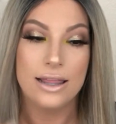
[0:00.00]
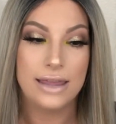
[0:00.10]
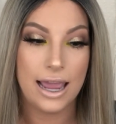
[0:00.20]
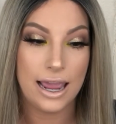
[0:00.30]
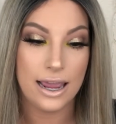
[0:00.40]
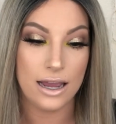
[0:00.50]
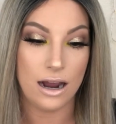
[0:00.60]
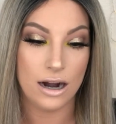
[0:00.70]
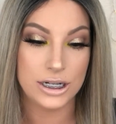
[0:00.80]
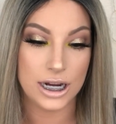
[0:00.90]
They
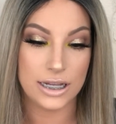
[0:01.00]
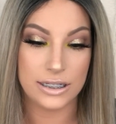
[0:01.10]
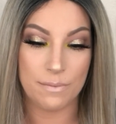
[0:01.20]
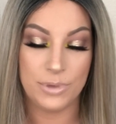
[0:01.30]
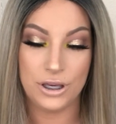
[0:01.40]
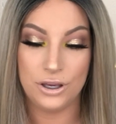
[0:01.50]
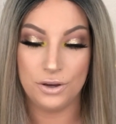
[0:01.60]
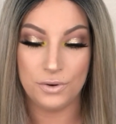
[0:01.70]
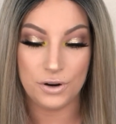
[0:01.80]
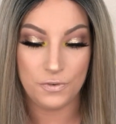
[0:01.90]
are just
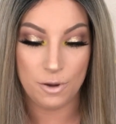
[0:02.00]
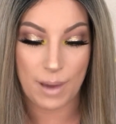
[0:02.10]
beautiful